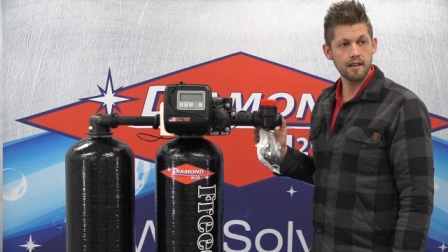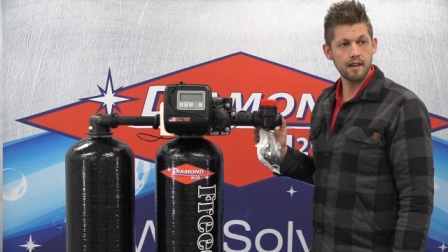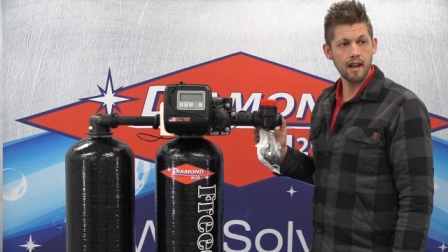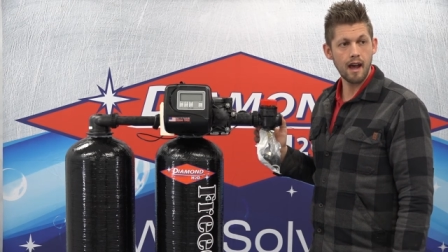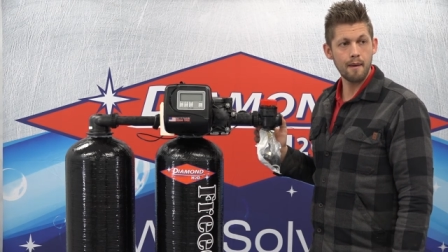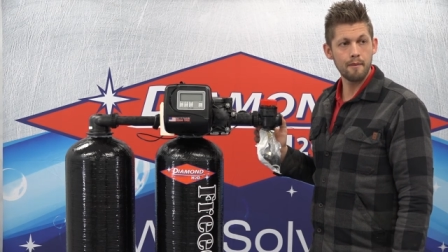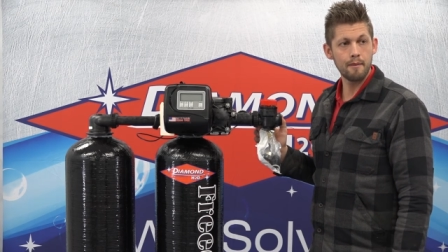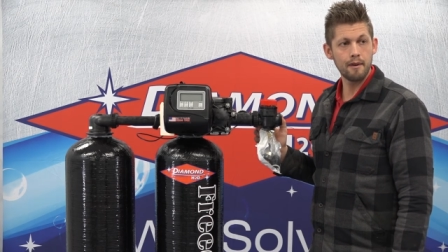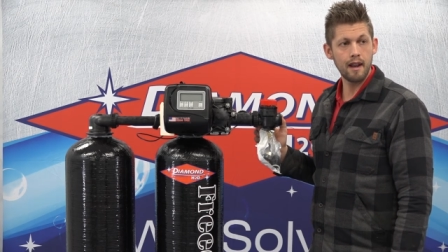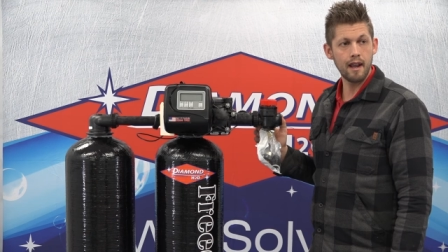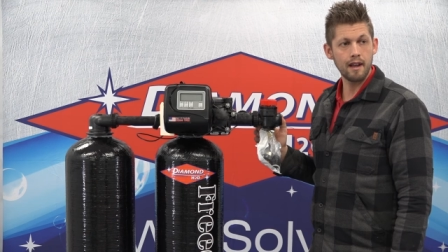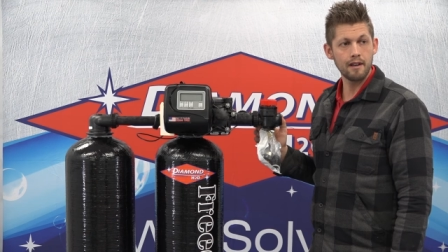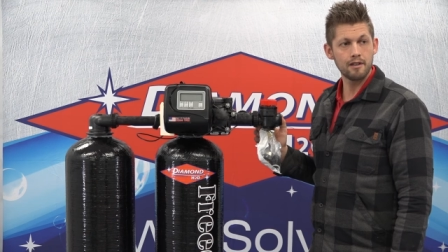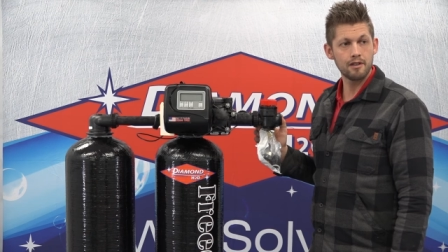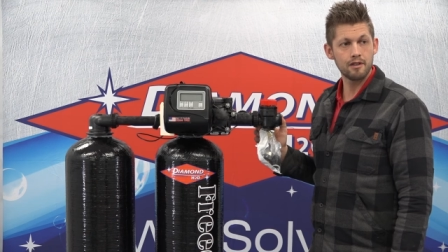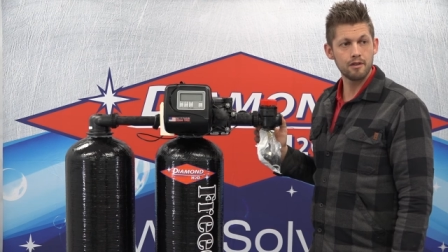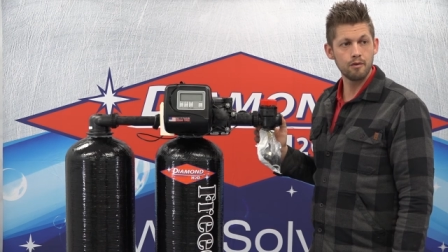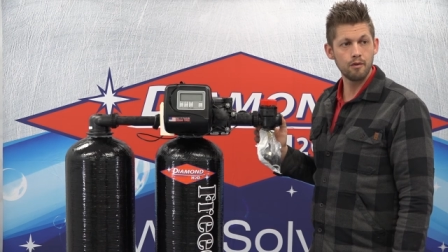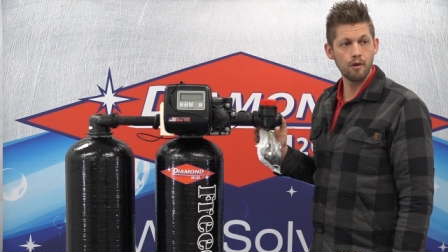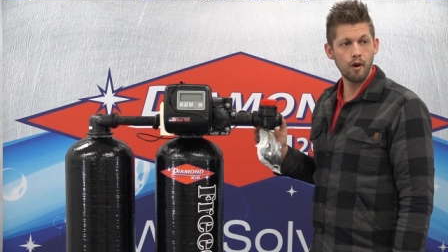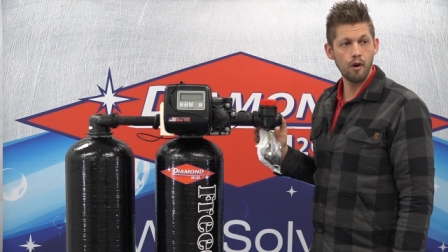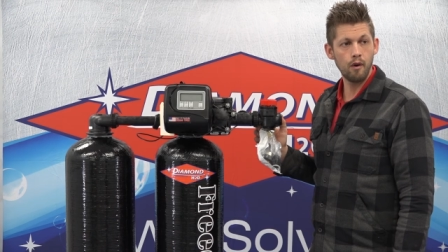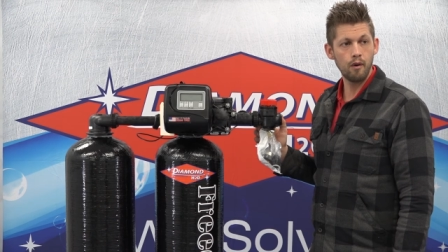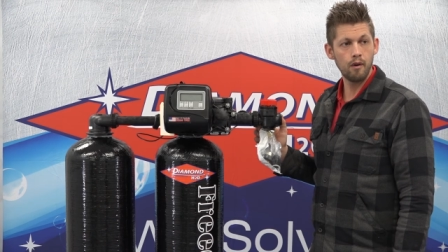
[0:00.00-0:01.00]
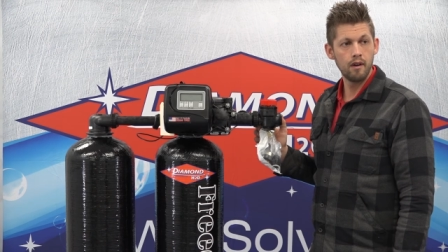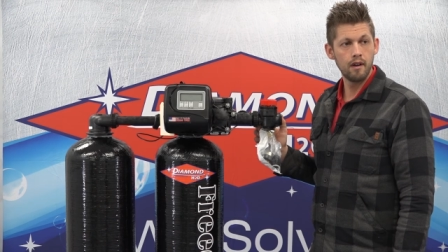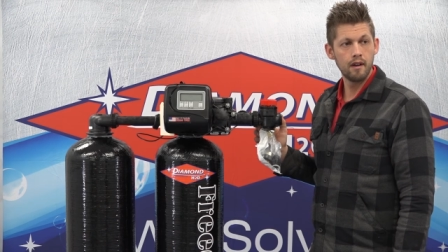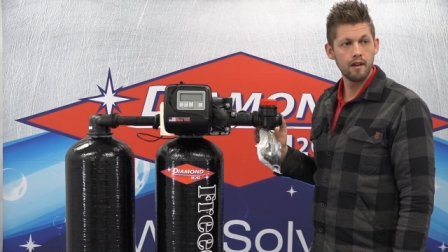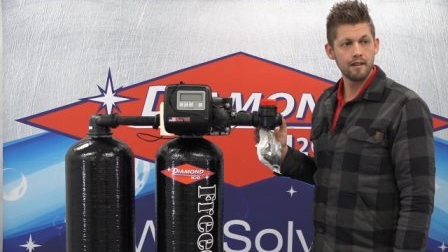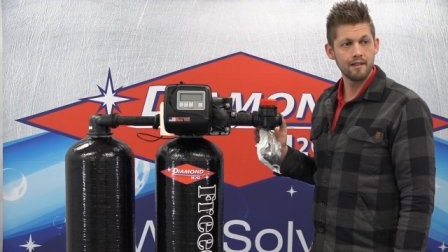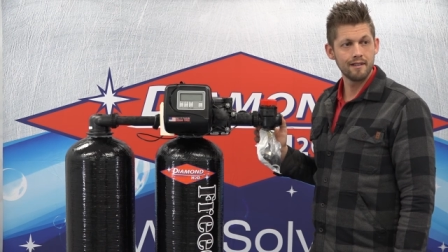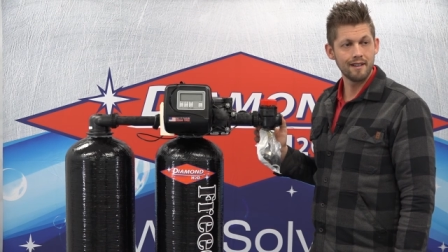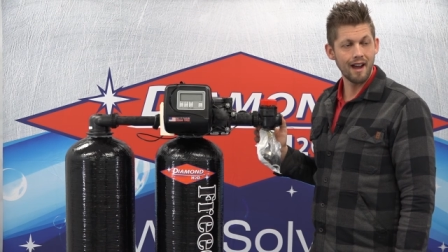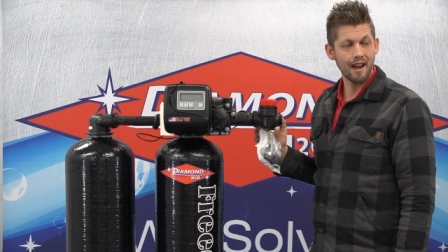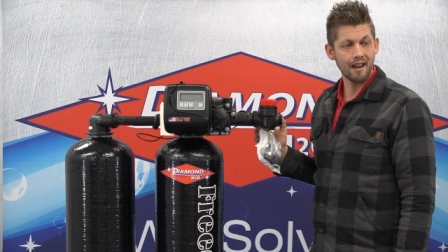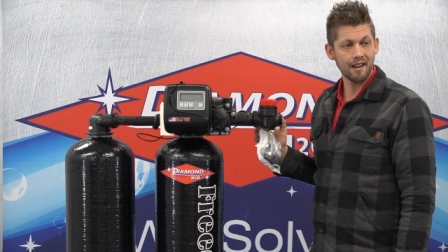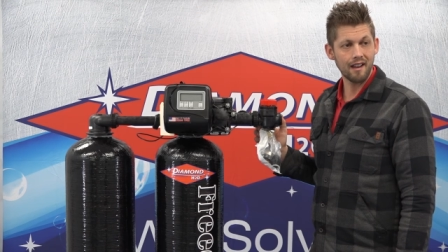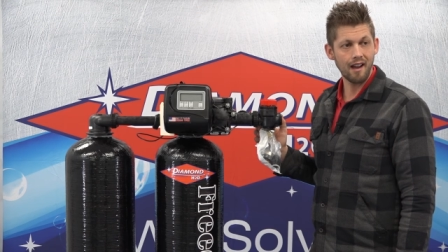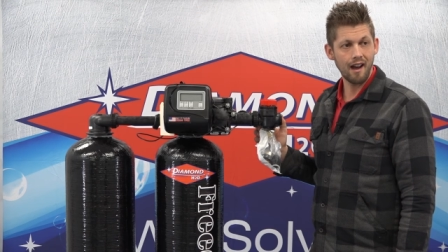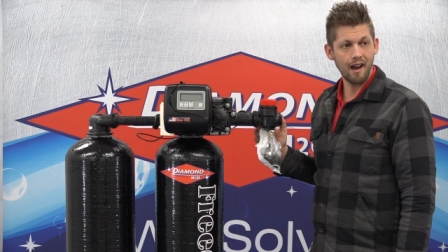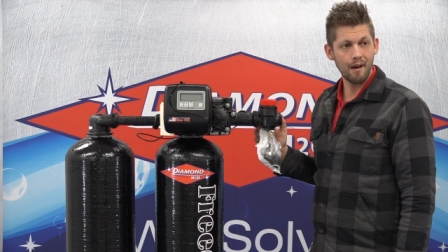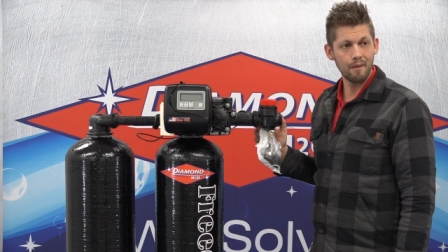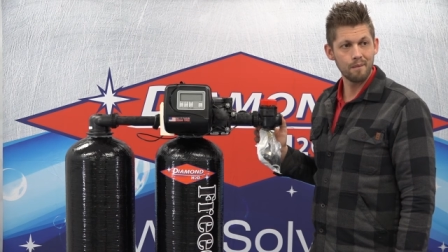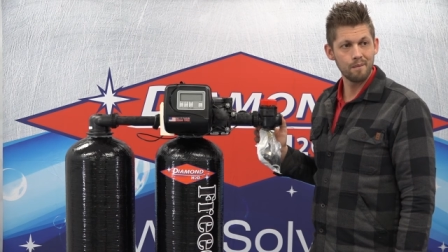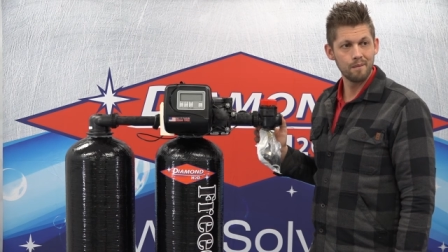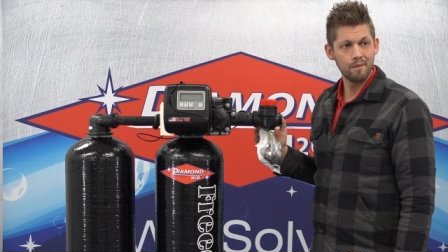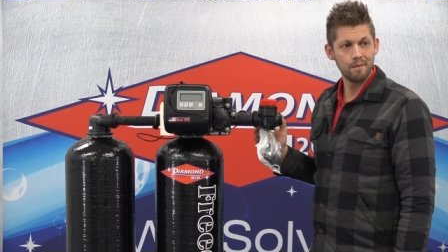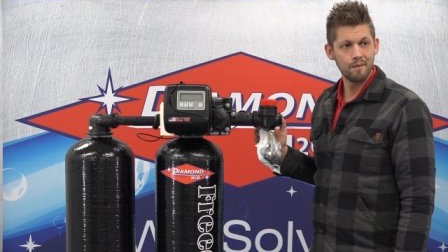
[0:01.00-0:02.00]

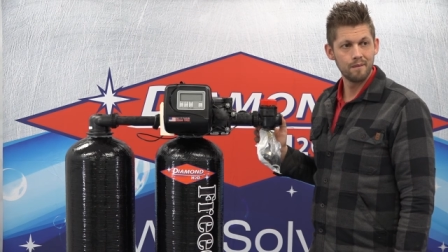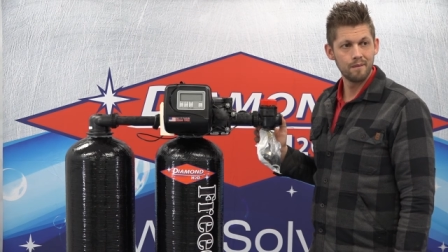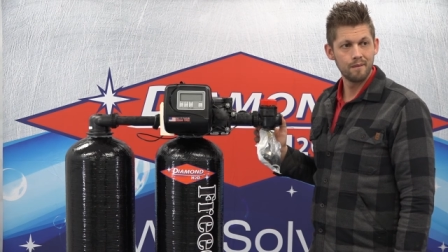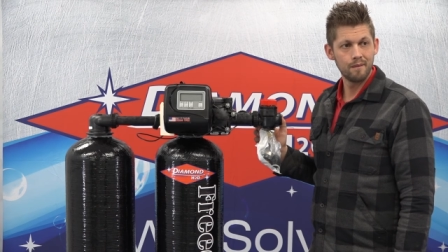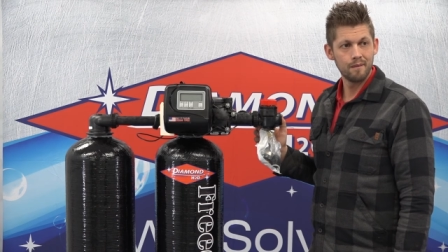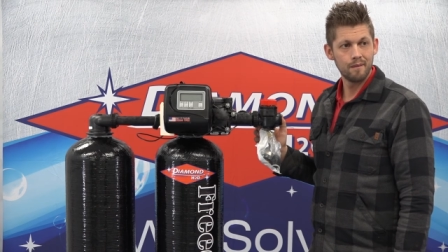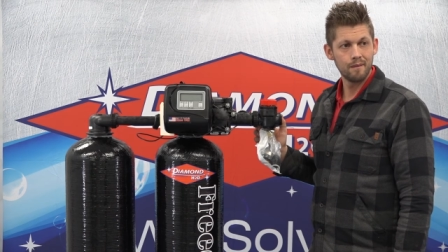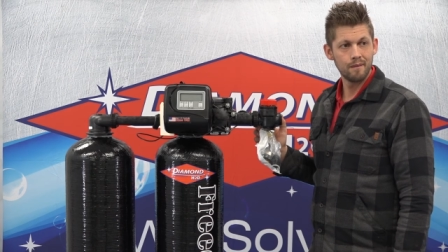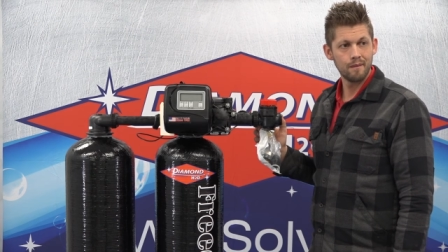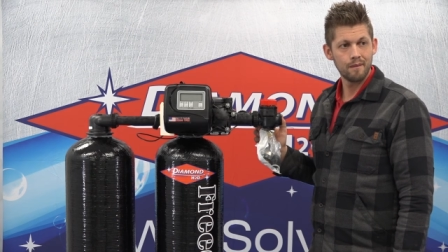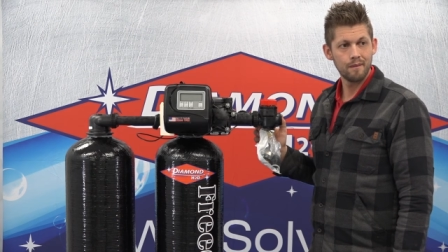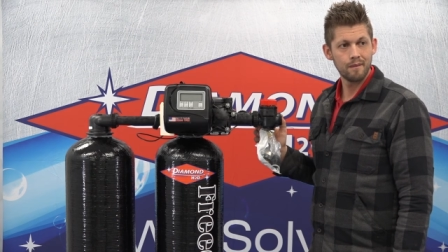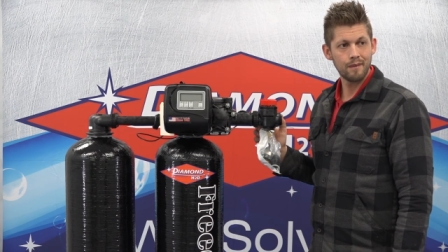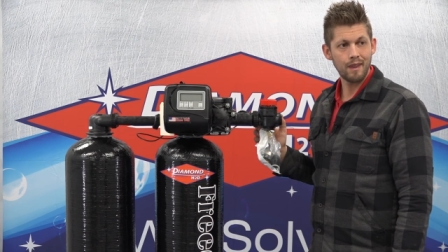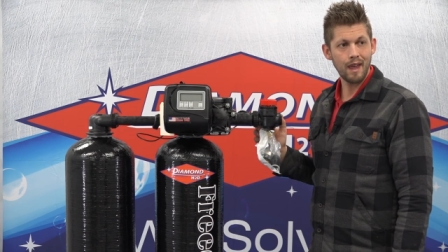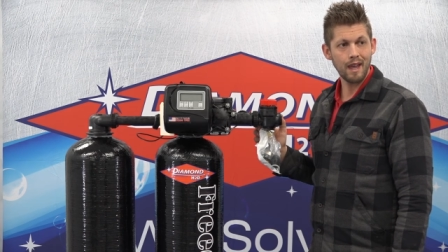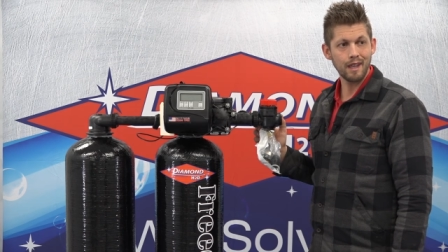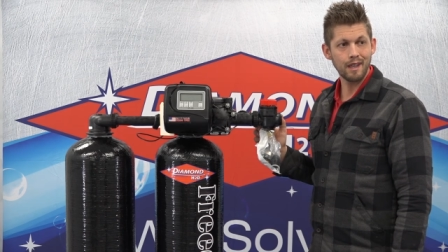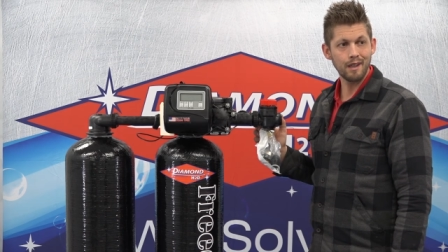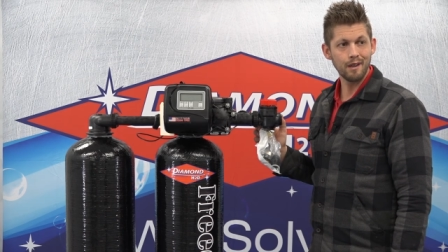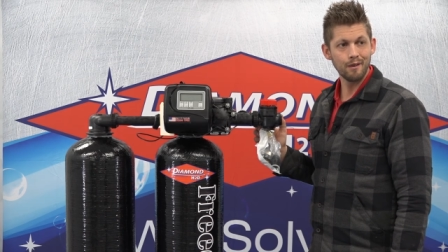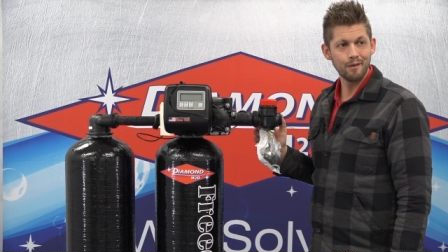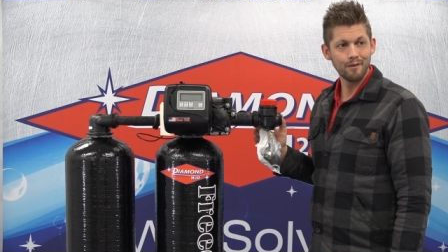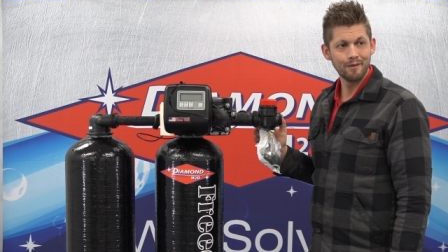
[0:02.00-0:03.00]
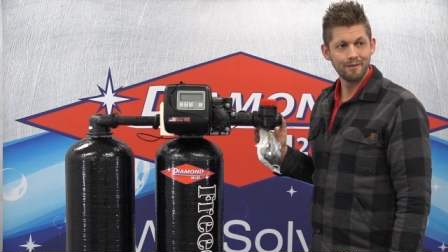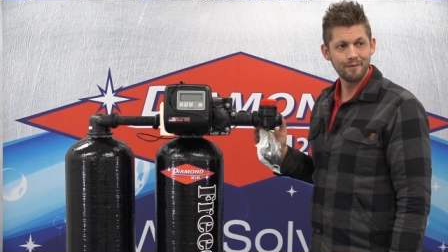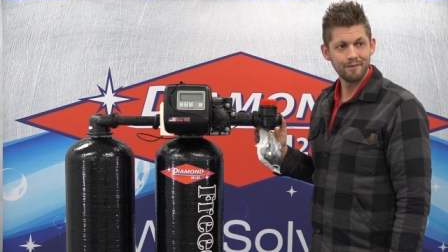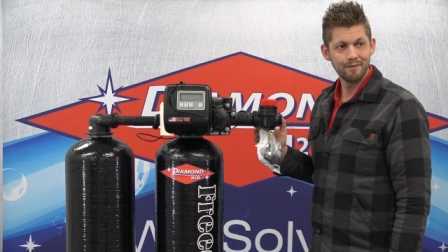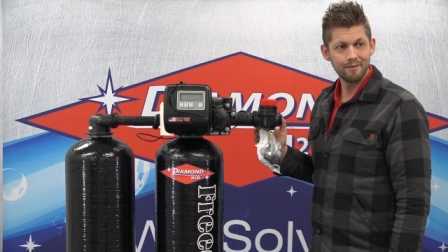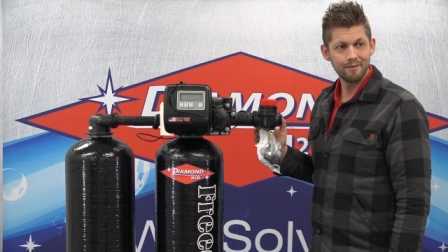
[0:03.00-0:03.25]
diamondh2o.com. Thank you.